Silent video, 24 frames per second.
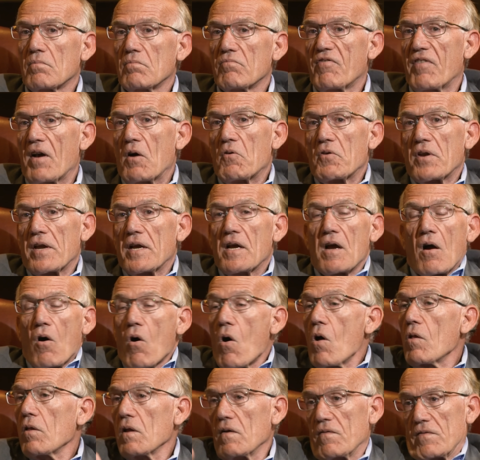Foundation,
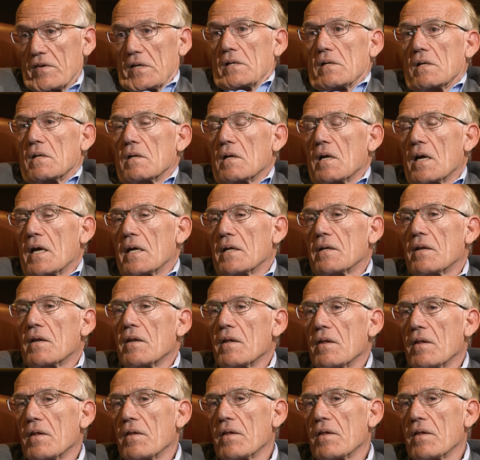all of it. And